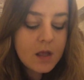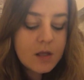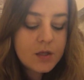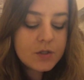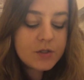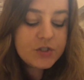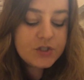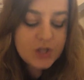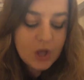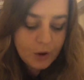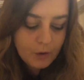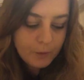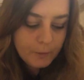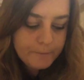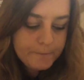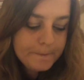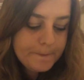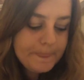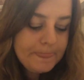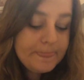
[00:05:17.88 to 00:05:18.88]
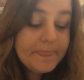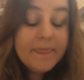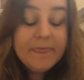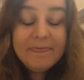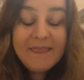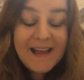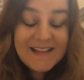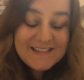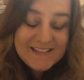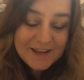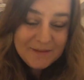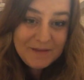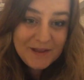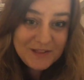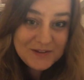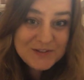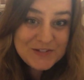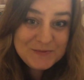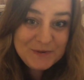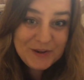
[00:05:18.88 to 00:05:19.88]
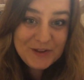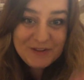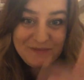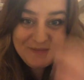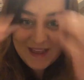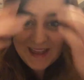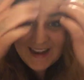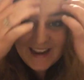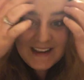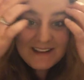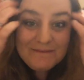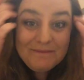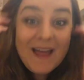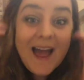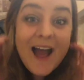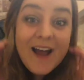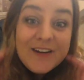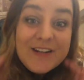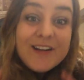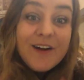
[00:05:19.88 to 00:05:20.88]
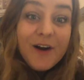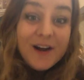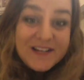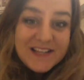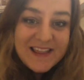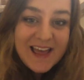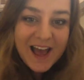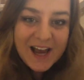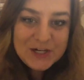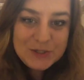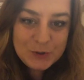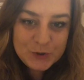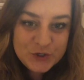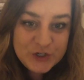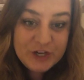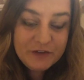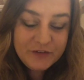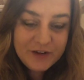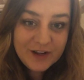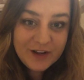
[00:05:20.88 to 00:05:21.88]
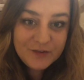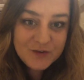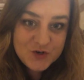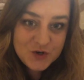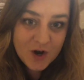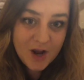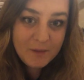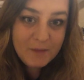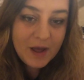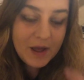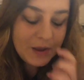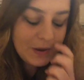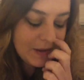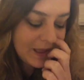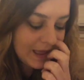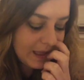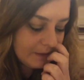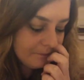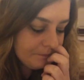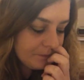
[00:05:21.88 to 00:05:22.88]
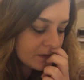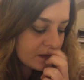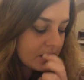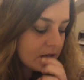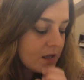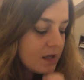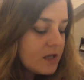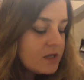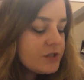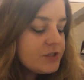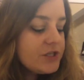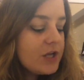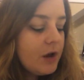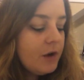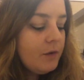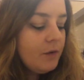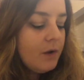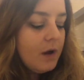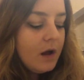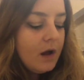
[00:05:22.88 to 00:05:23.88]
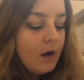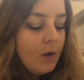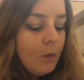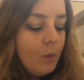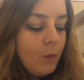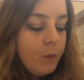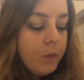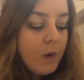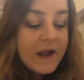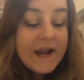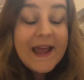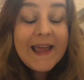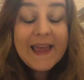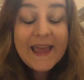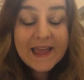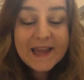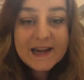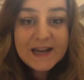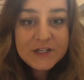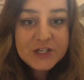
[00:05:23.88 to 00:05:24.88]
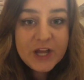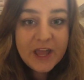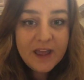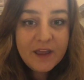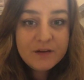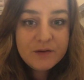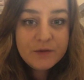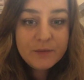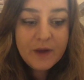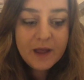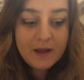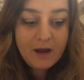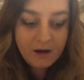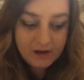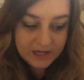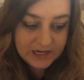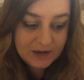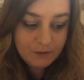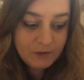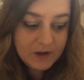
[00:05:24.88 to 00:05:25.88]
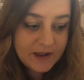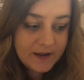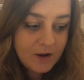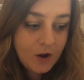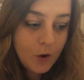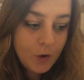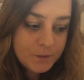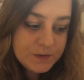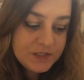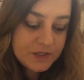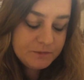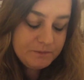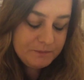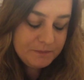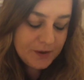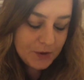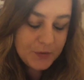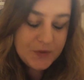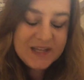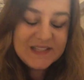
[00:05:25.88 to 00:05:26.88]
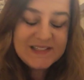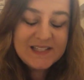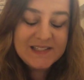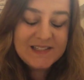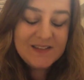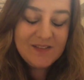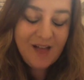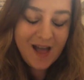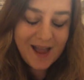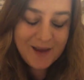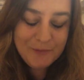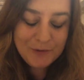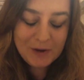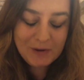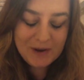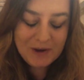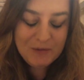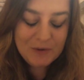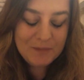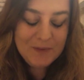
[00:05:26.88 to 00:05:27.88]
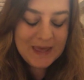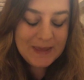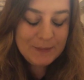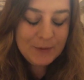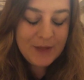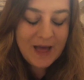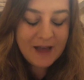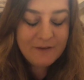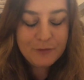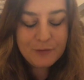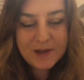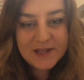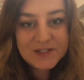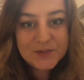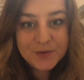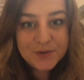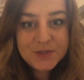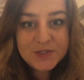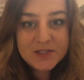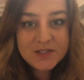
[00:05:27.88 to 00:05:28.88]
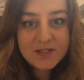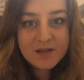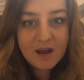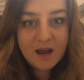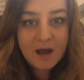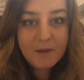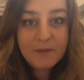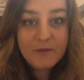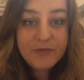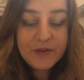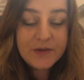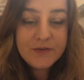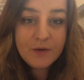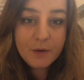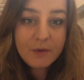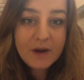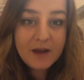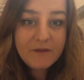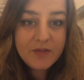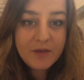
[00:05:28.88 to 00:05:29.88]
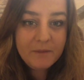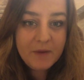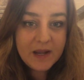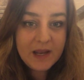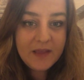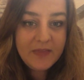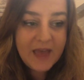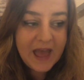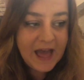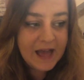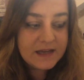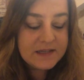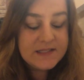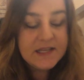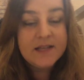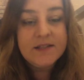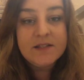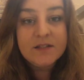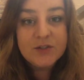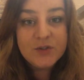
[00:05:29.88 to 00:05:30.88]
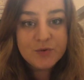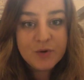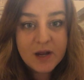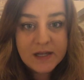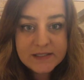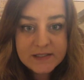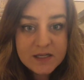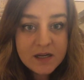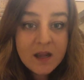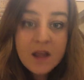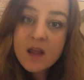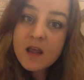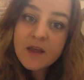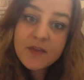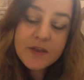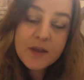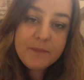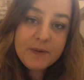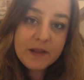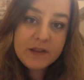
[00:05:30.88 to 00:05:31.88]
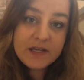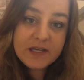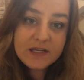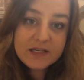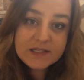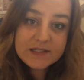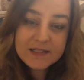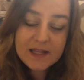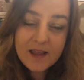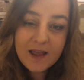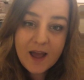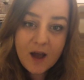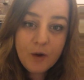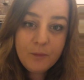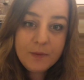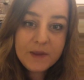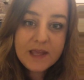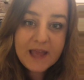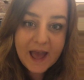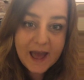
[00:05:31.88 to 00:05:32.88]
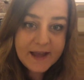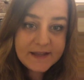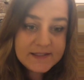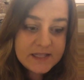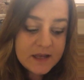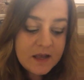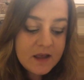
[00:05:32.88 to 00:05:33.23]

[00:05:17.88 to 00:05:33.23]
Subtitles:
So that's like my little spiel in the beginning. On to the actual shifting of trauma, okay? So what I can educate you on and what I hope to build is this library where people have resources to come if they don't have the money, the access, the trust, the ability to seek help yet,